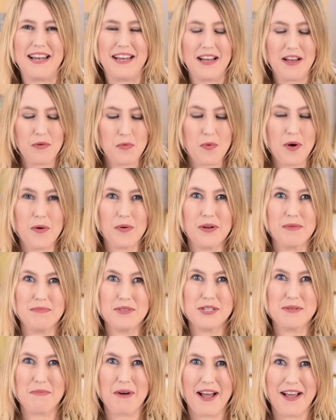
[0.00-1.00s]
Ella. Welcome
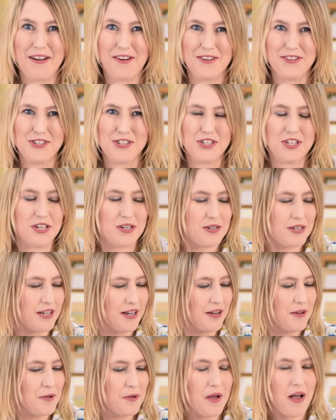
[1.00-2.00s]
to my art
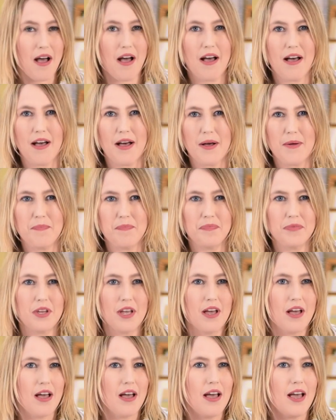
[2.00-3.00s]
studio.
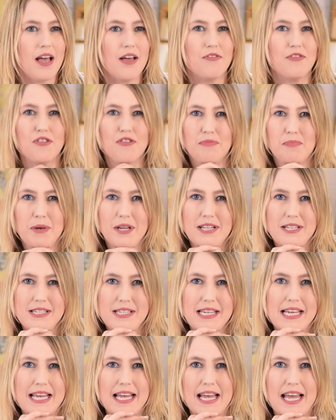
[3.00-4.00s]
If you've been
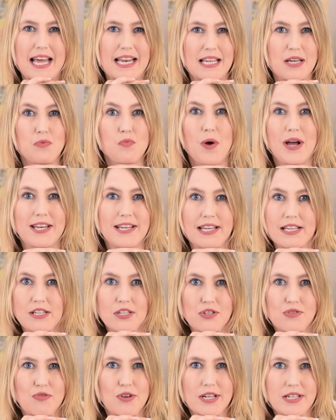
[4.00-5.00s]
to any
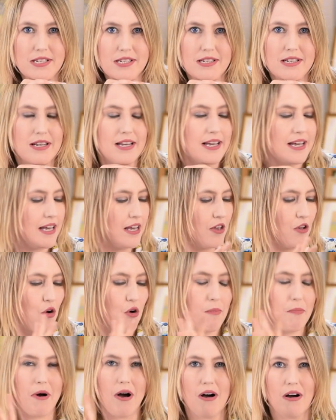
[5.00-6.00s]
weddings recently
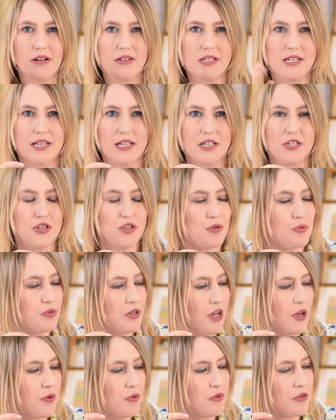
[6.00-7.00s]
or parties, you'll
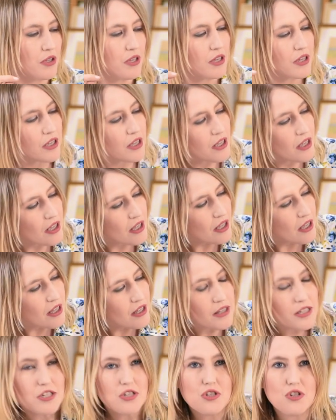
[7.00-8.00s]
know that
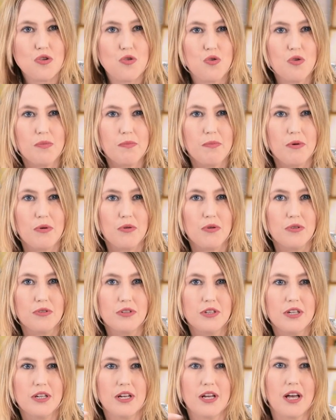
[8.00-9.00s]
this
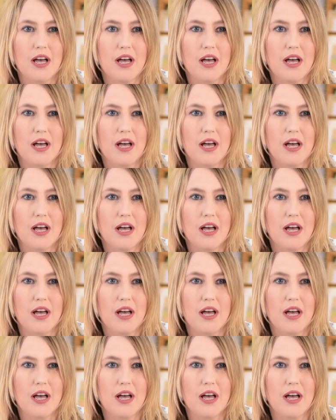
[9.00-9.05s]
chalkboard